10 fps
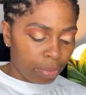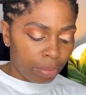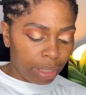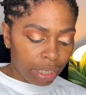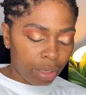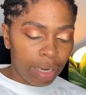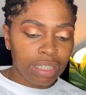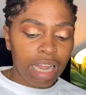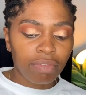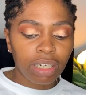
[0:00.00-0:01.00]
But anyways,
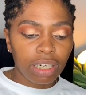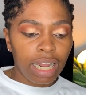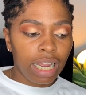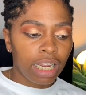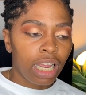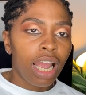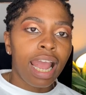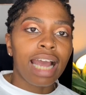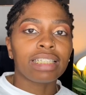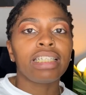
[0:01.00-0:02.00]
after the date,
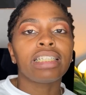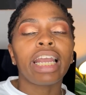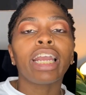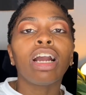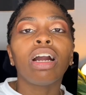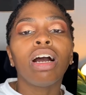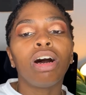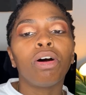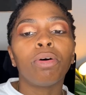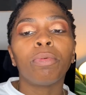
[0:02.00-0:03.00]
as he's taking her
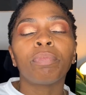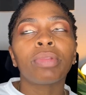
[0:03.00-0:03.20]
home,